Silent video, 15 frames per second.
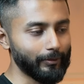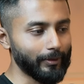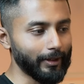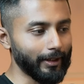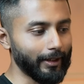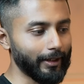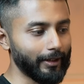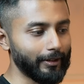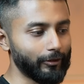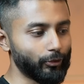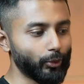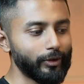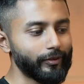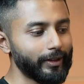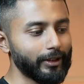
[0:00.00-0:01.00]
And so
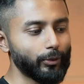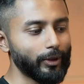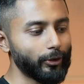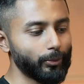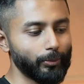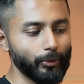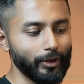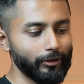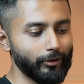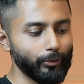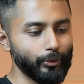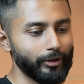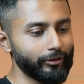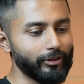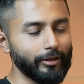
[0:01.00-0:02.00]
he said,
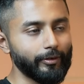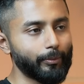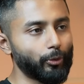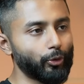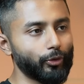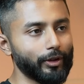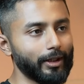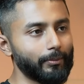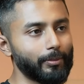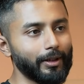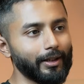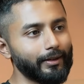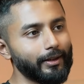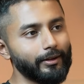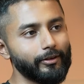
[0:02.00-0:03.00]
we just have a prototype, but
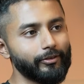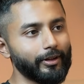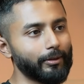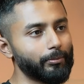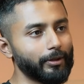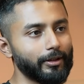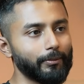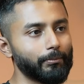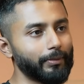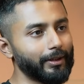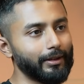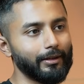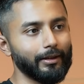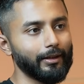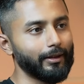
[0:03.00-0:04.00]
I think this can become
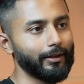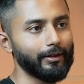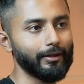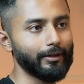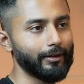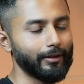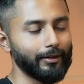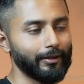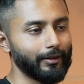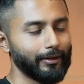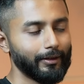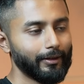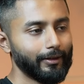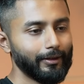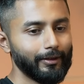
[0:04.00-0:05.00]
big. And
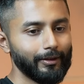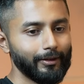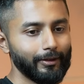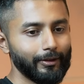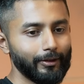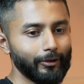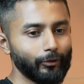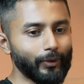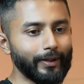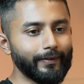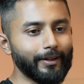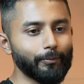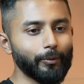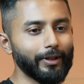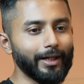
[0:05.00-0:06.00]
so at
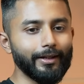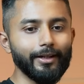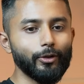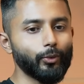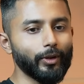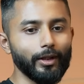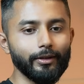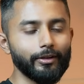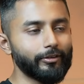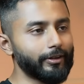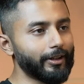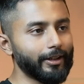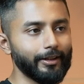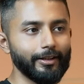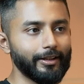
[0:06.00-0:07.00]
that point, I didn't
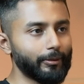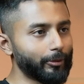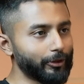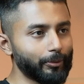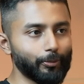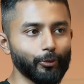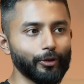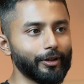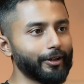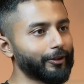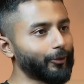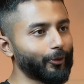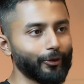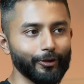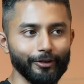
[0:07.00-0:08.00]
understand anything about the product
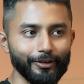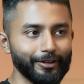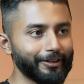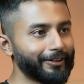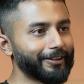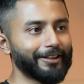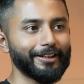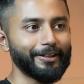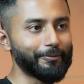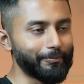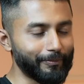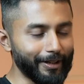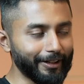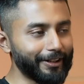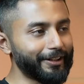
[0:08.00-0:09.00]
or
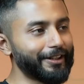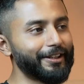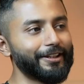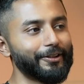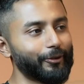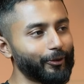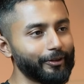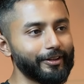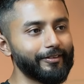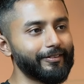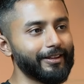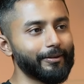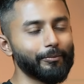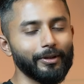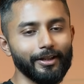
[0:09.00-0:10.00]
marketing or this
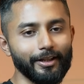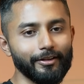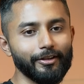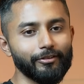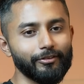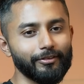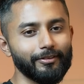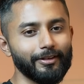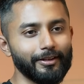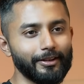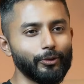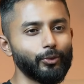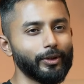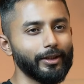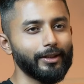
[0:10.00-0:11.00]
thing, but I just knew